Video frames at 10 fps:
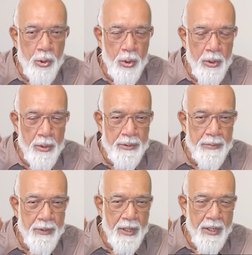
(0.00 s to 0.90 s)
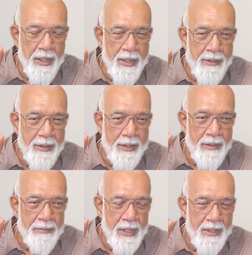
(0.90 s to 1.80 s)
caused by
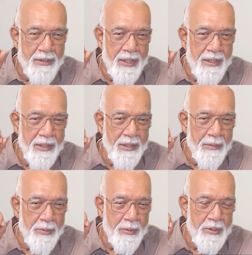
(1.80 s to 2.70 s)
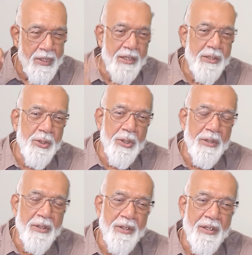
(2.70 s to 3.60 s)
the imagined
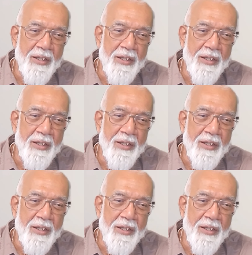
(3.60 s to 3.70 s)
projection.